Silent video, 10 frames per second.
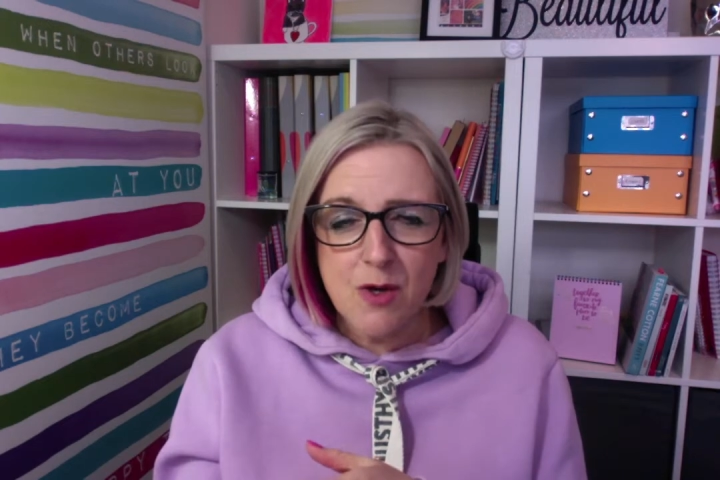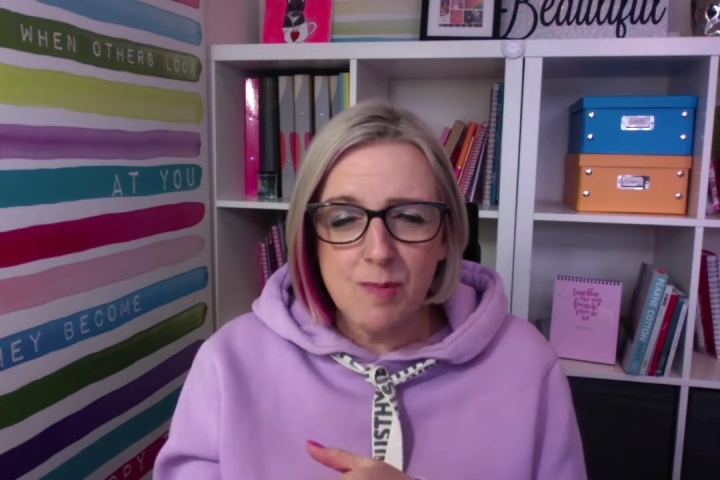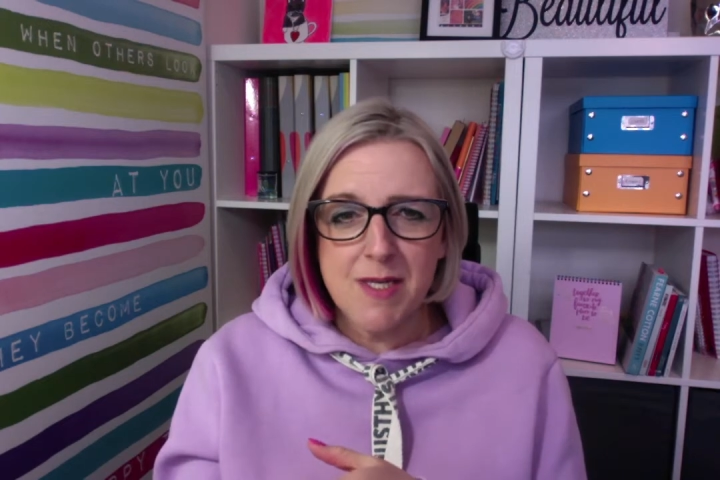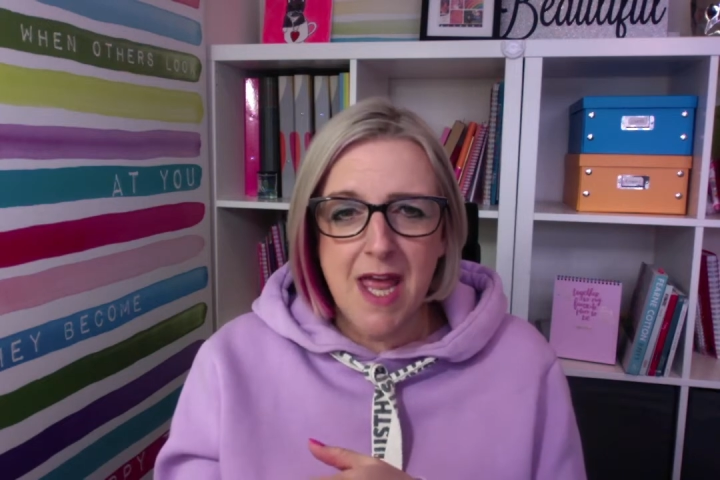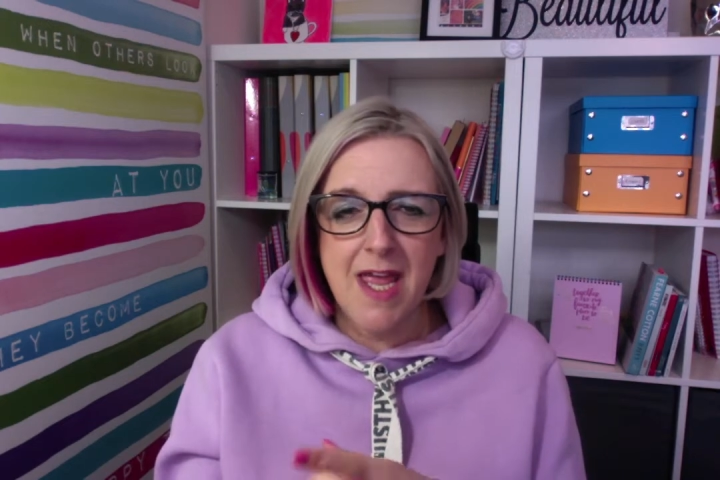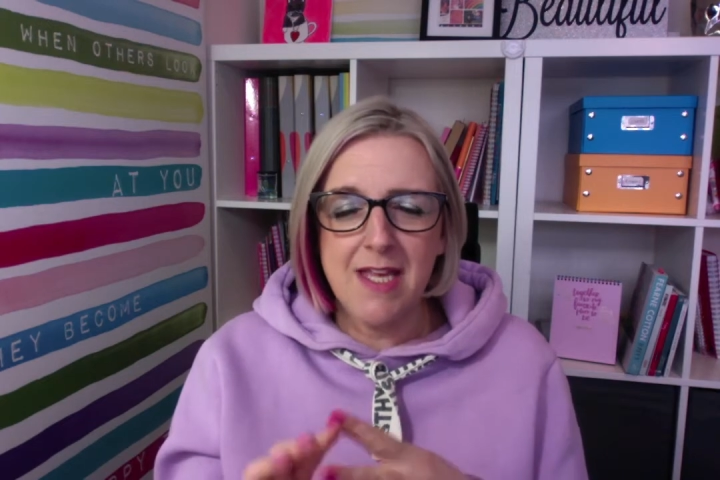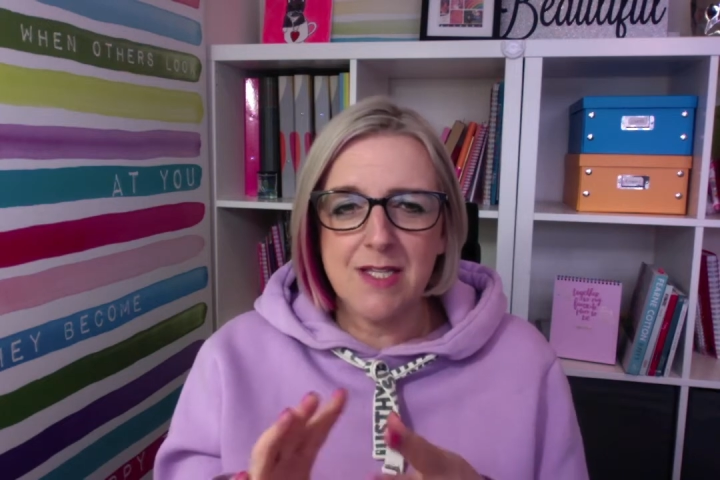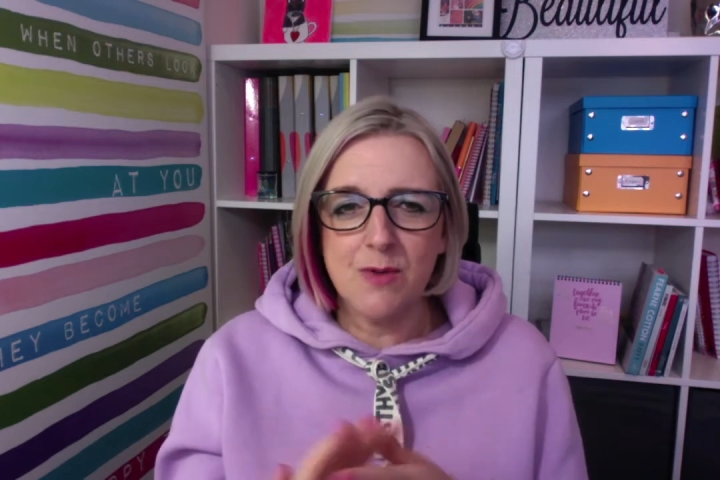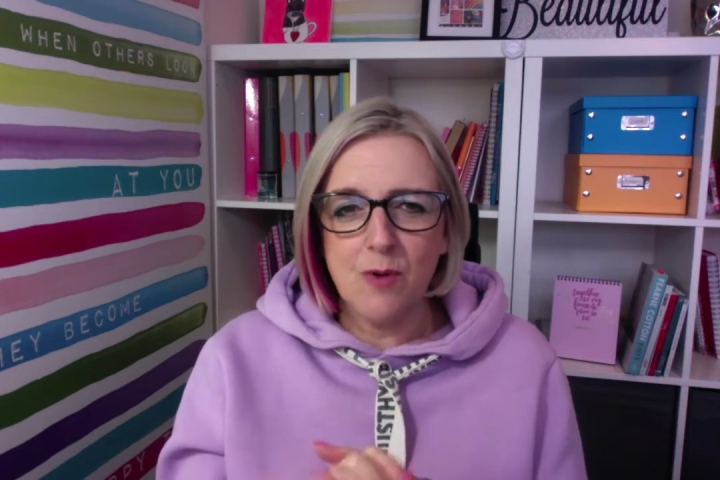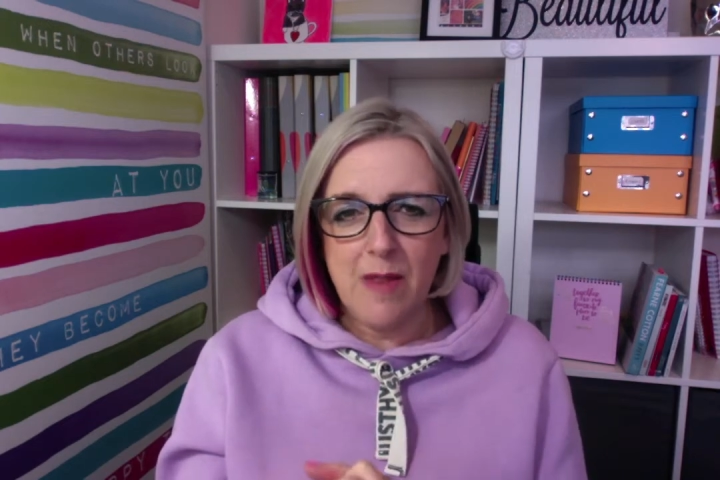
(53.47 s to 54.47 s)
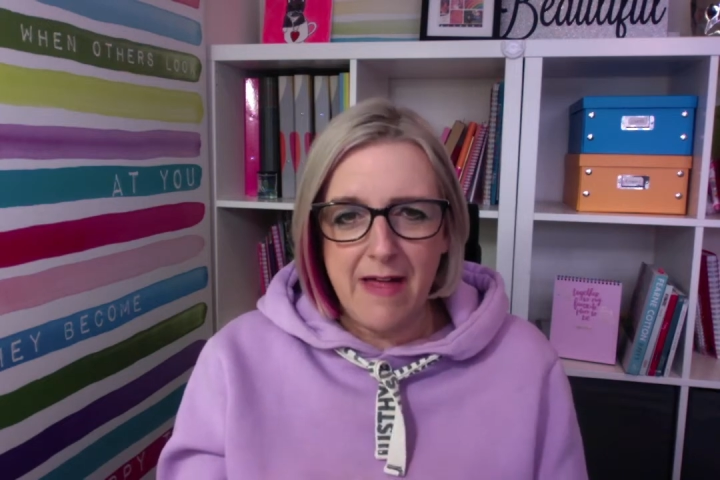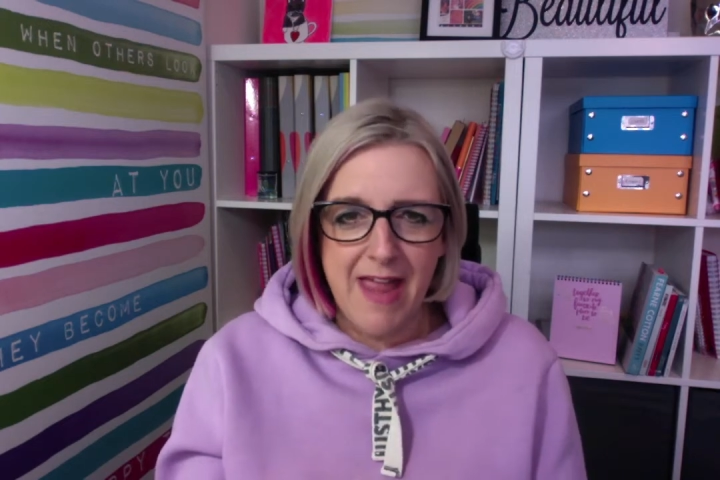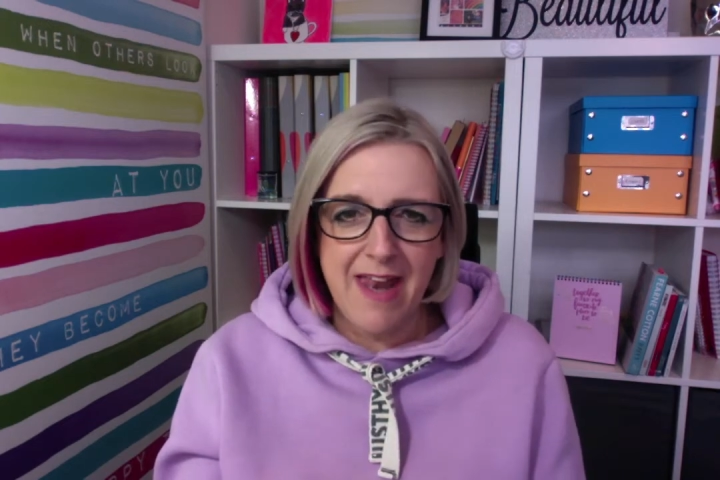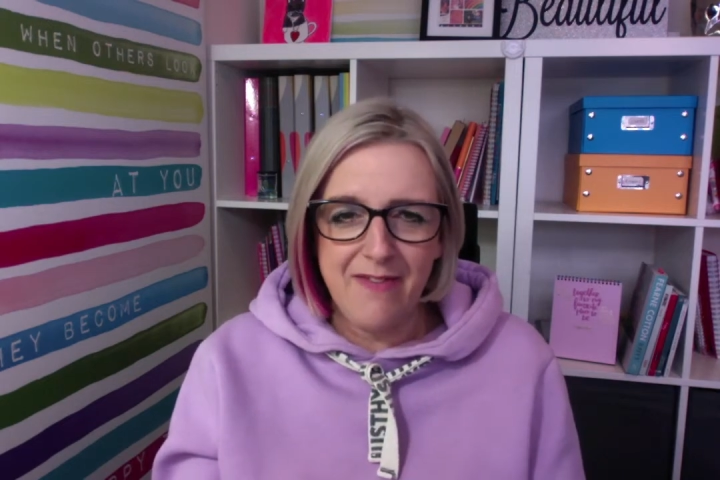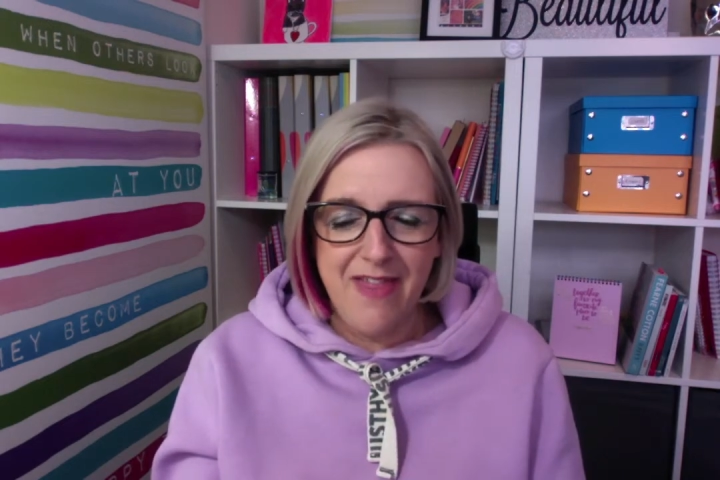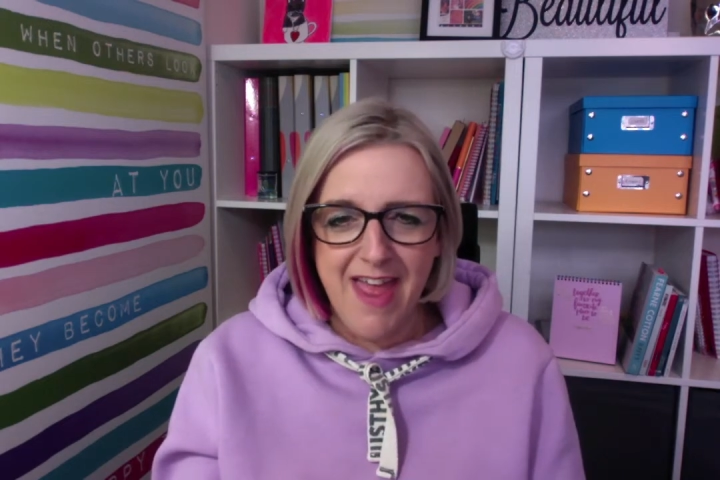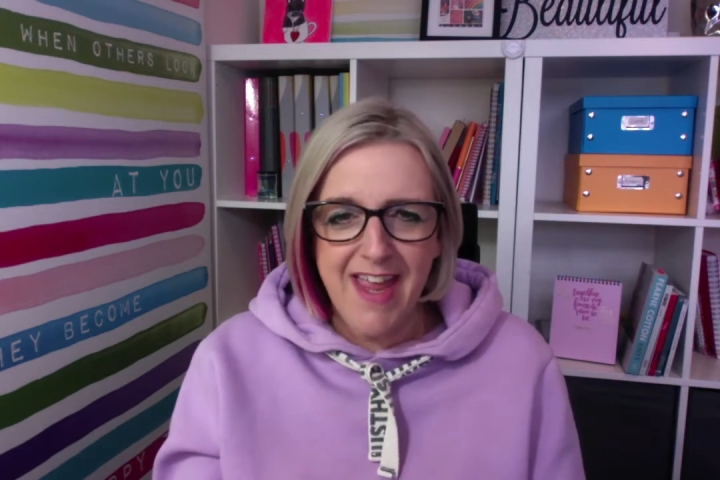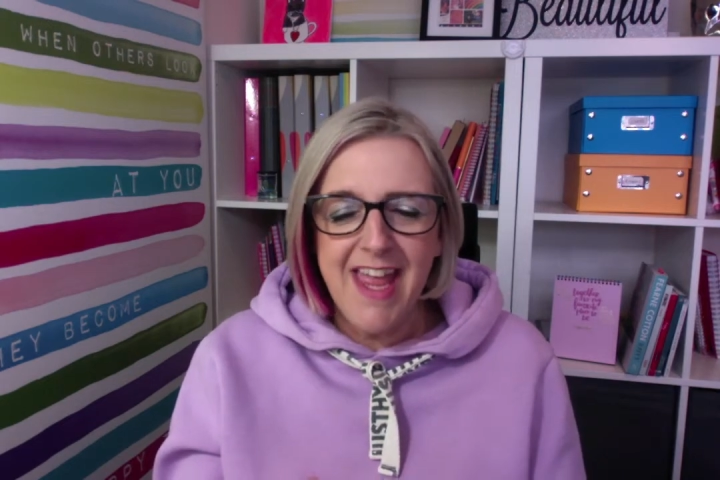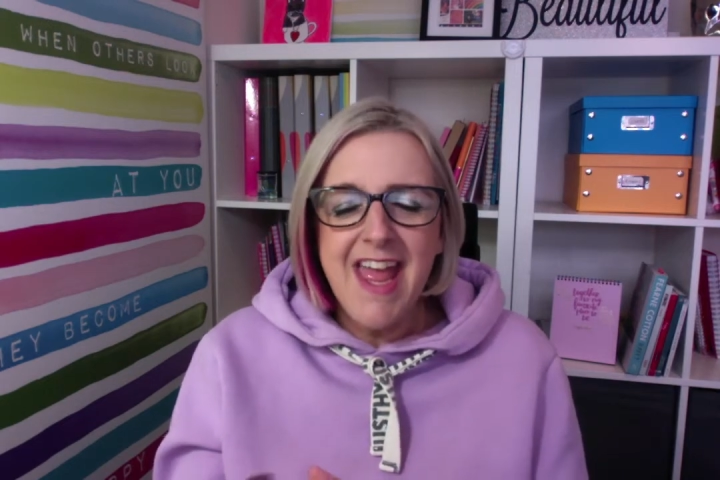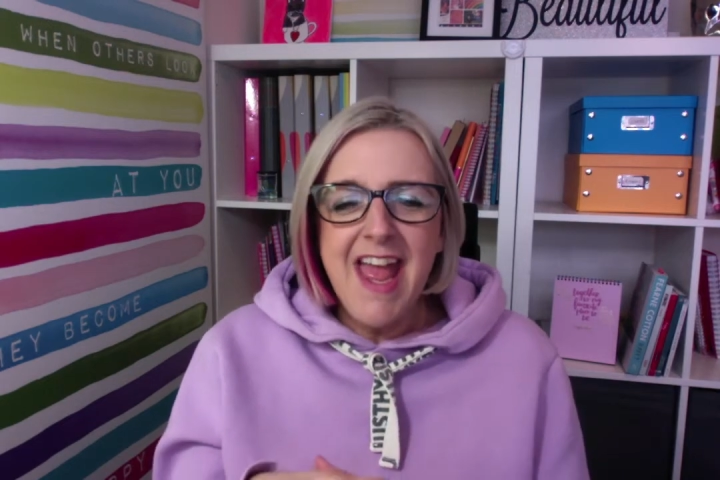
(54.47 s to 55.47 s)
updates and all that kind of thing,